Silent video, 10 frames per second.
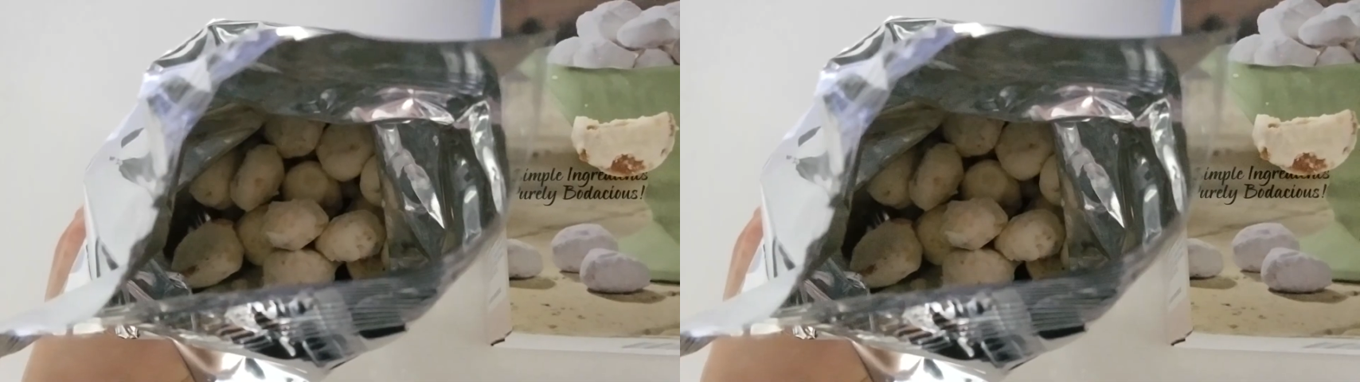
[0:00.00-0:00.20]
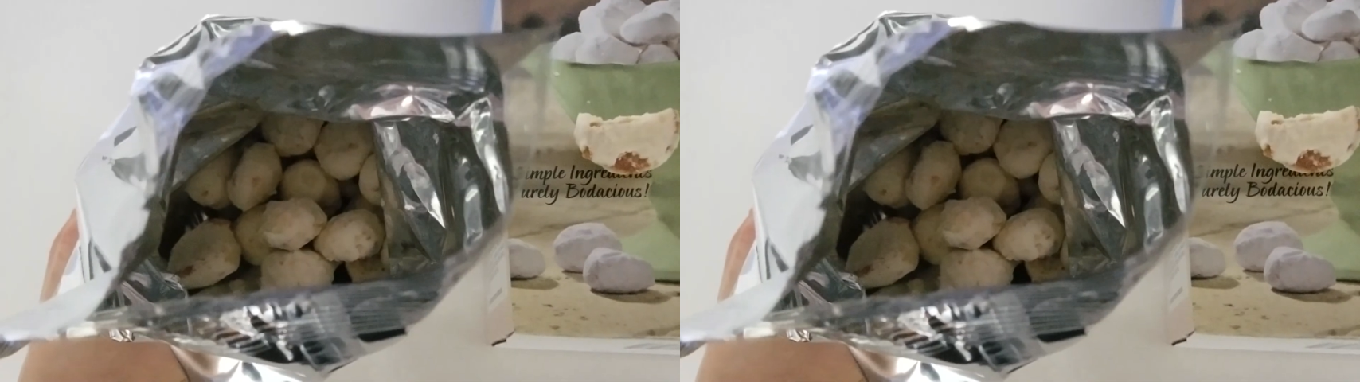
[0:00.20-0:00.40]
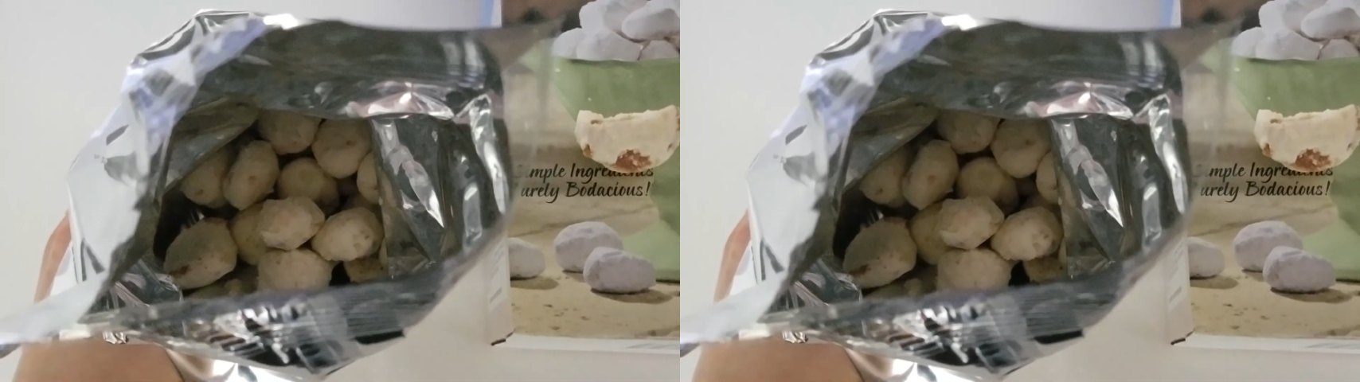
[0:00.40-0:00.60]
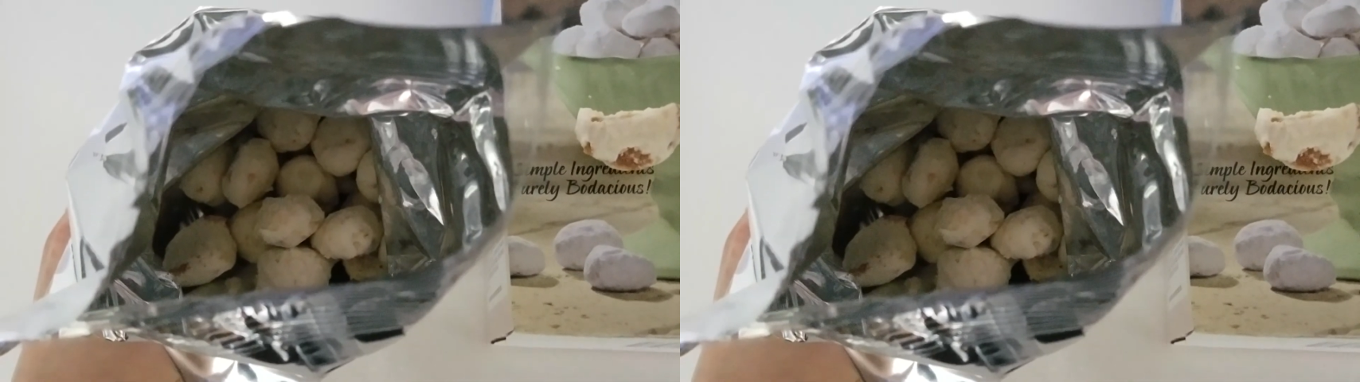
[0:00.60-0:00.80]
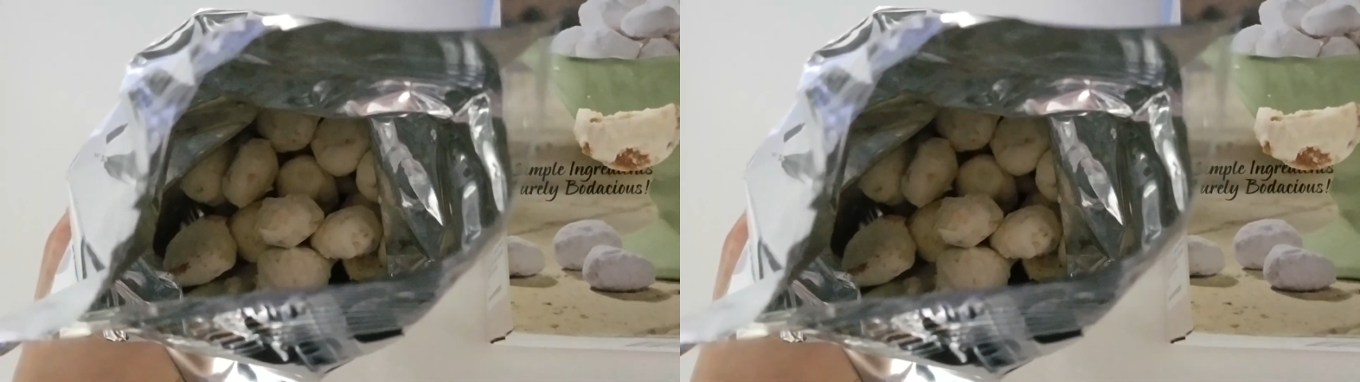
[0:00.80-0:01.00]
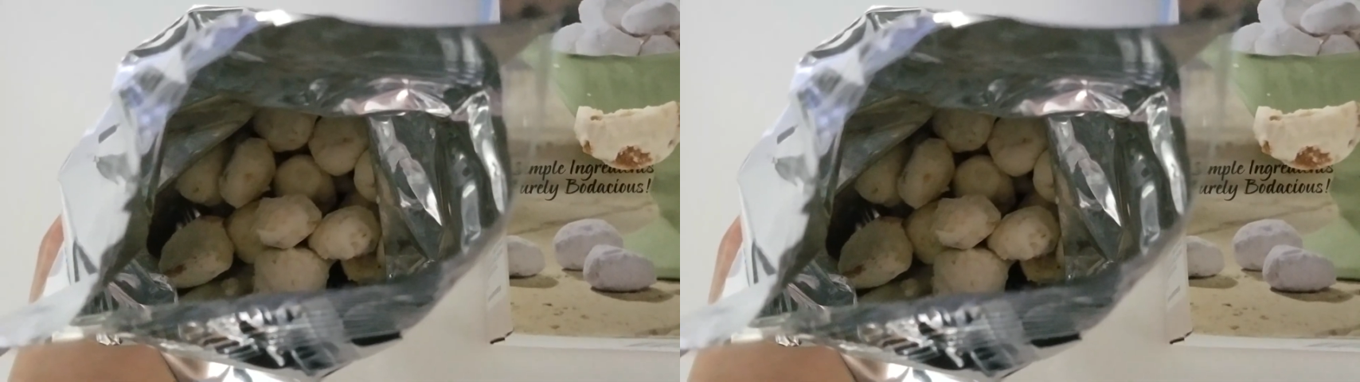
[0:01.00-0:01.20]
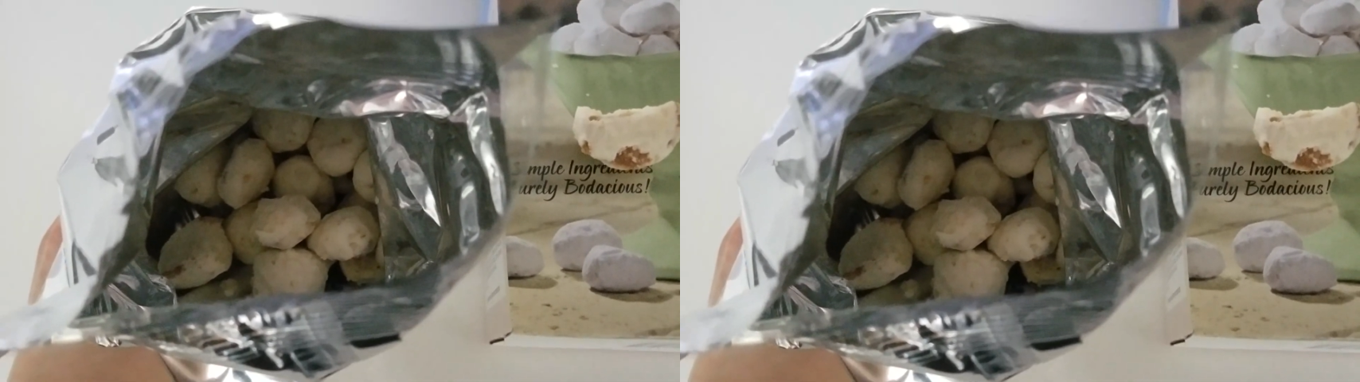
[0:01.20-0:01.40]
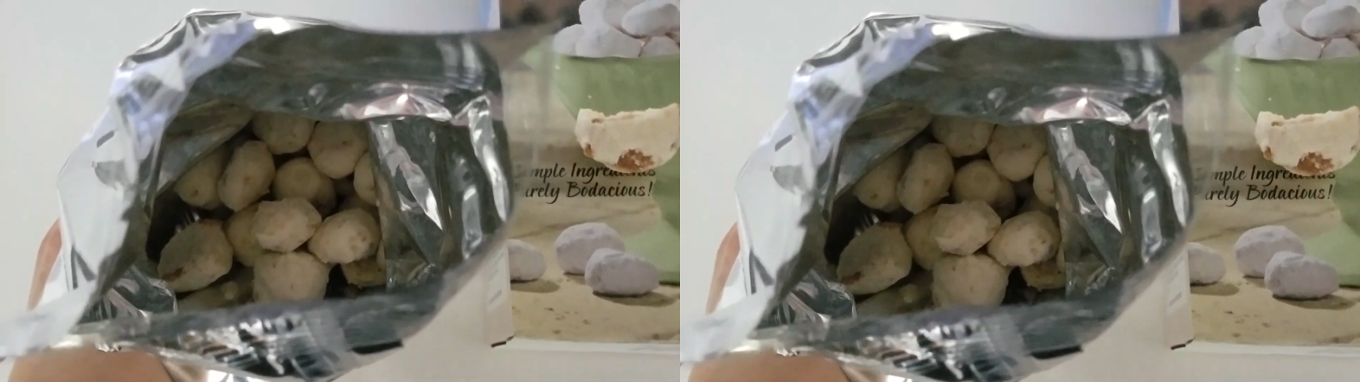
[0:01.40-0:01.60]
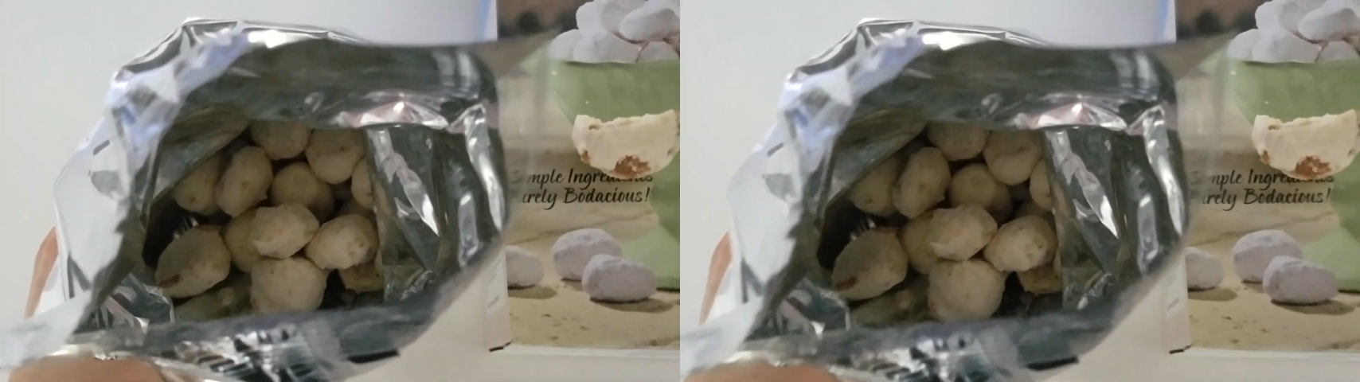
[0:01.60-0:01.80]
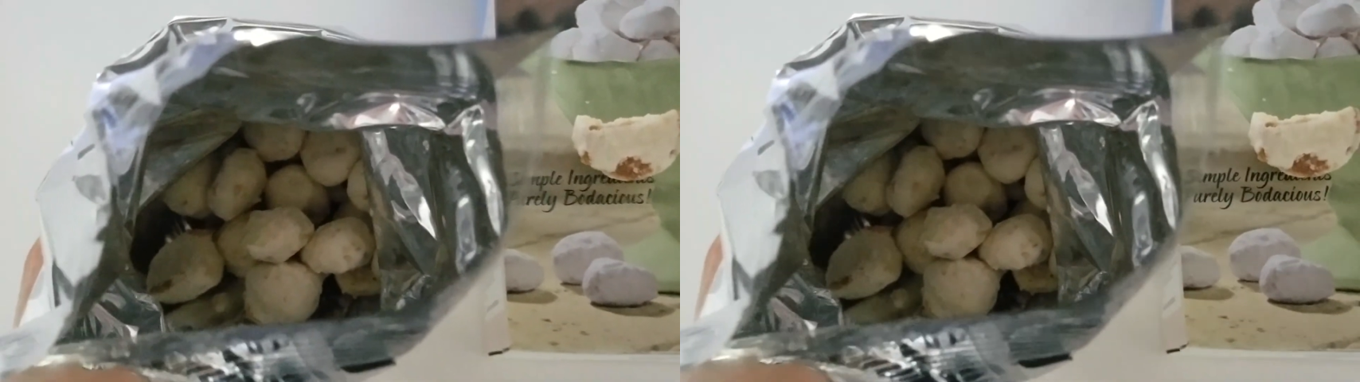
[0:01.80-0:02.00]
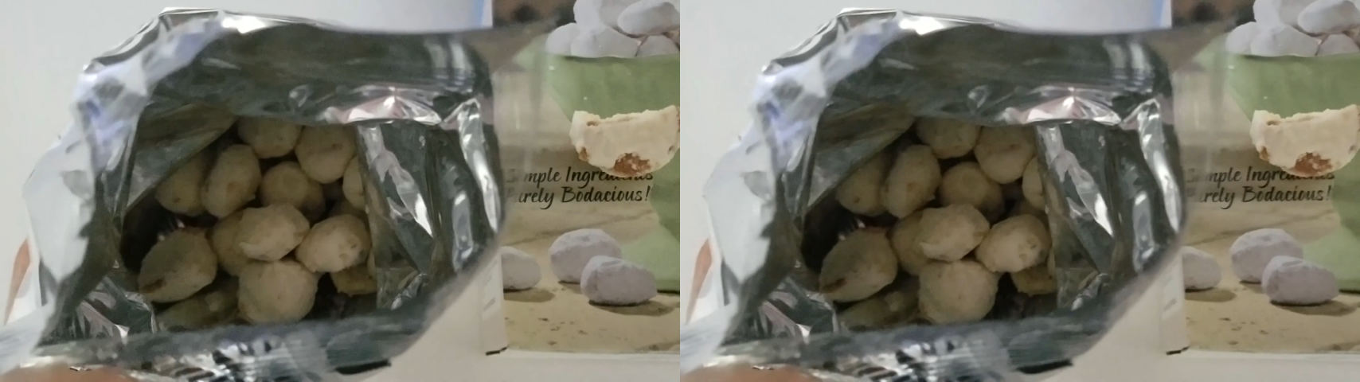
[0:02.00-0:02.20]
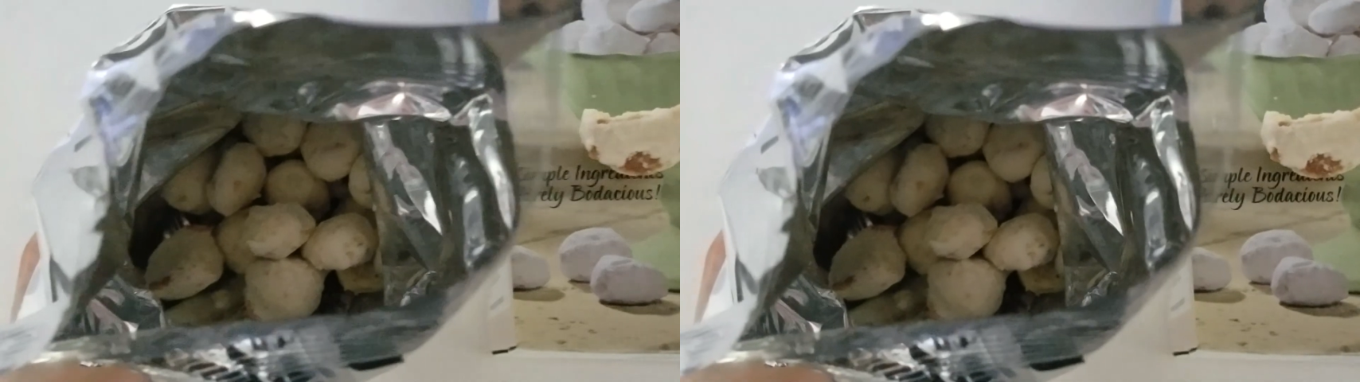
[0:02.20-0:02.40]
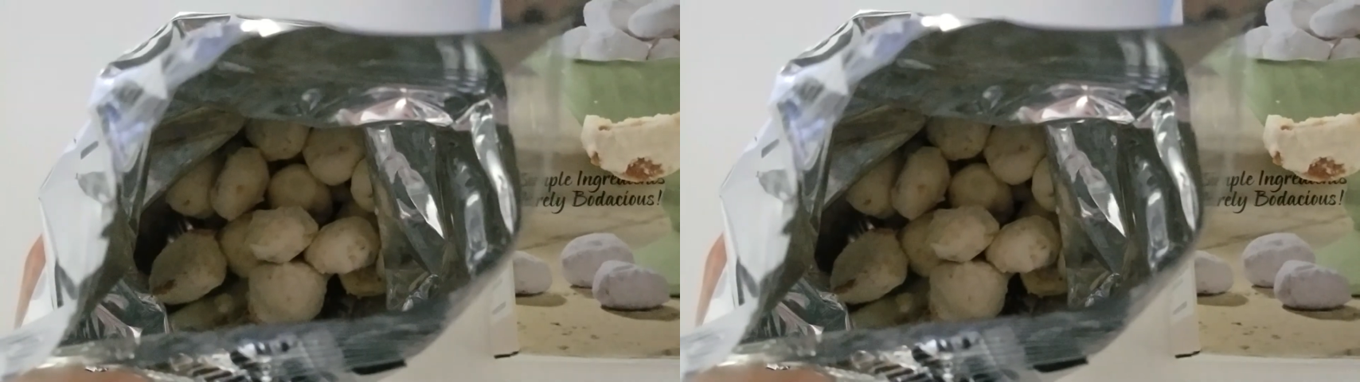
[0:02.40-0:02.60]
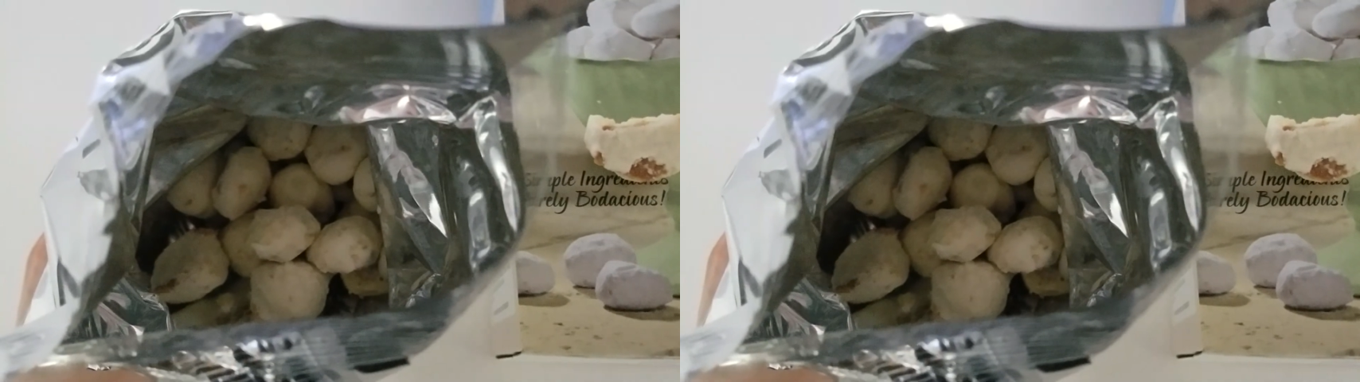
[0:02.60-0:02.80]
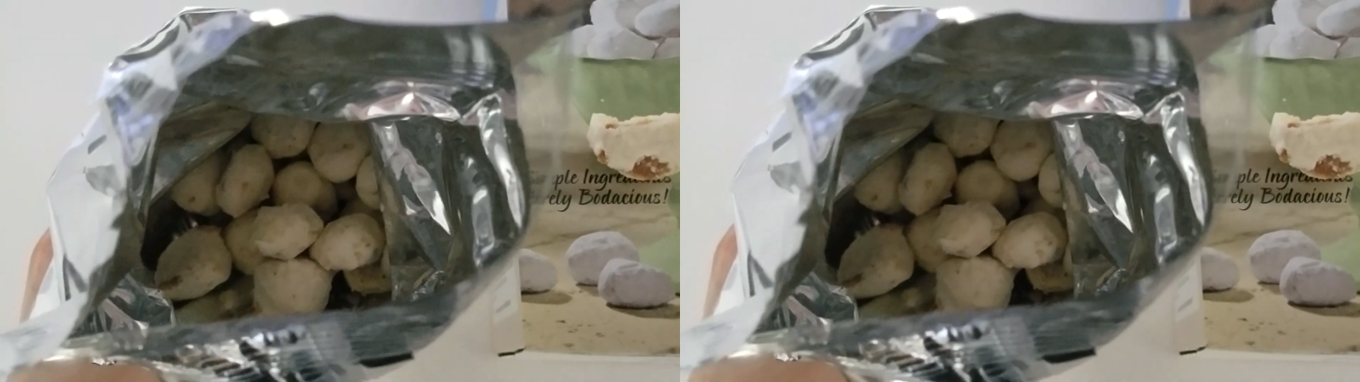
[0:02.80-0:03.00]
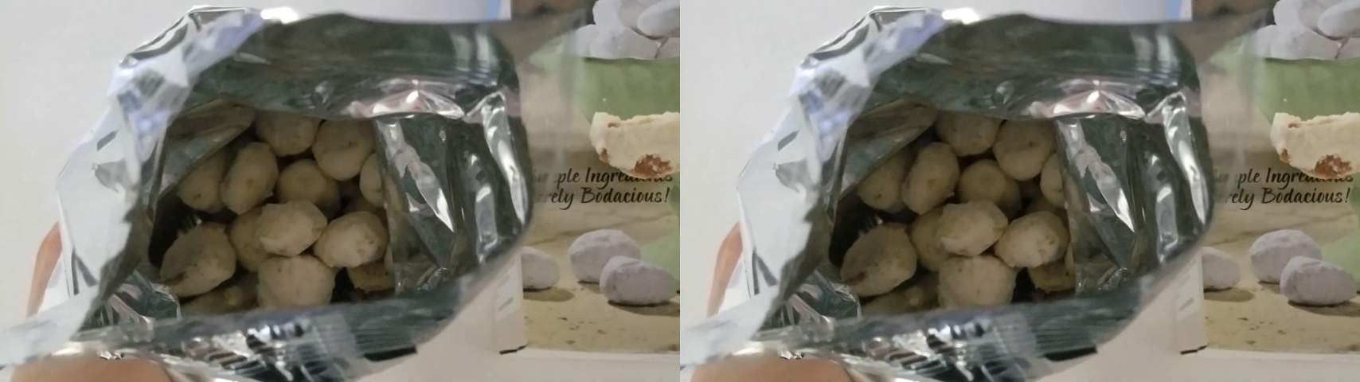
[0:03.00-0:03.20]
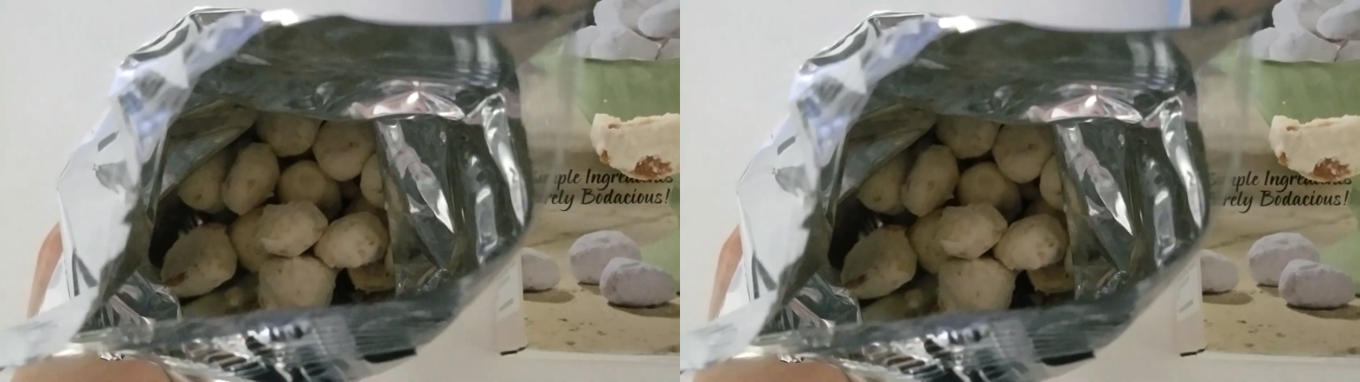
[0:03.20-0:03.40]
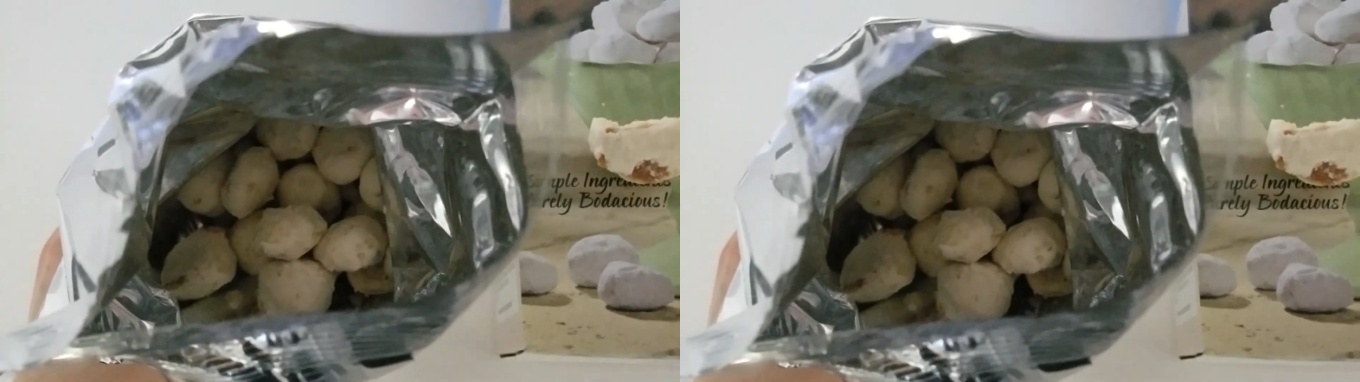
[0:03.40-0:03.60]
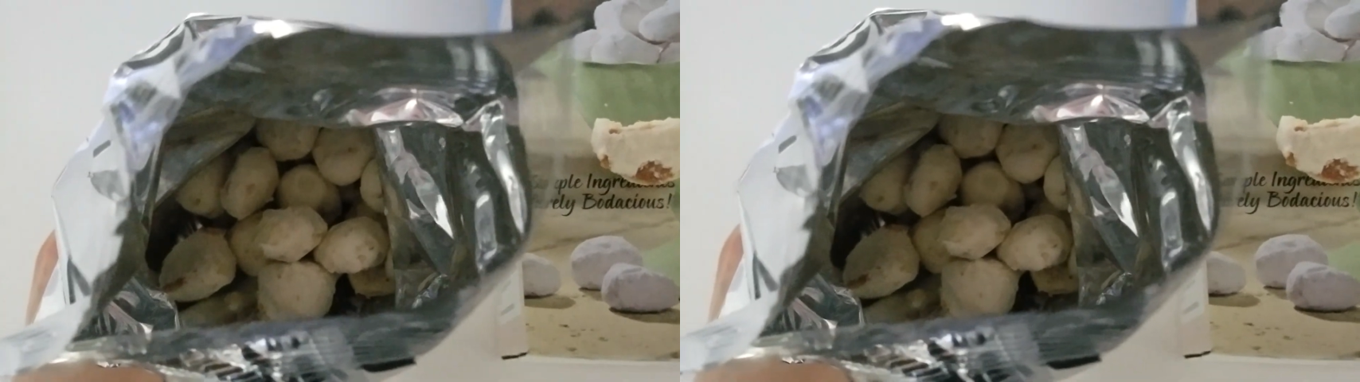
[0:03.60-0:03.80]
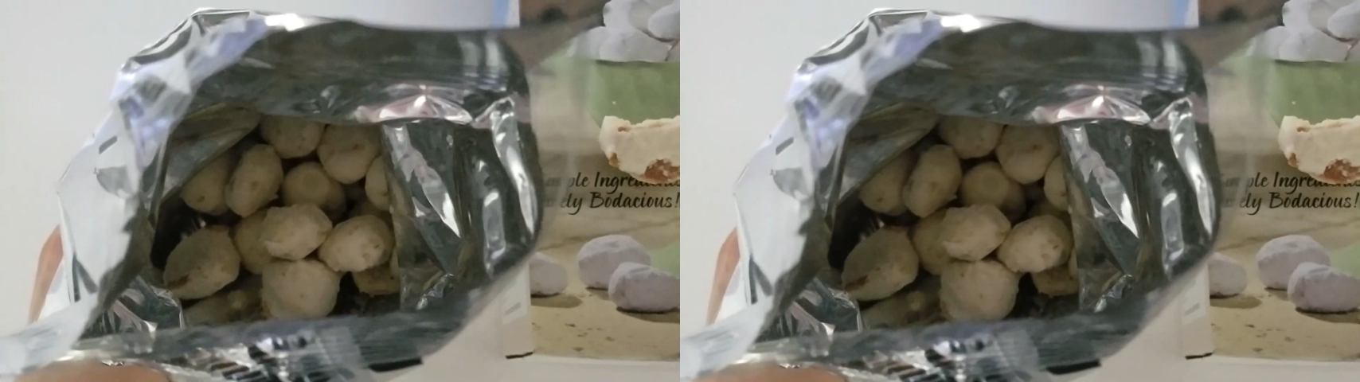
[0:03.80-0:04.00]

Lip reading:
Nobody's mouth can be seen.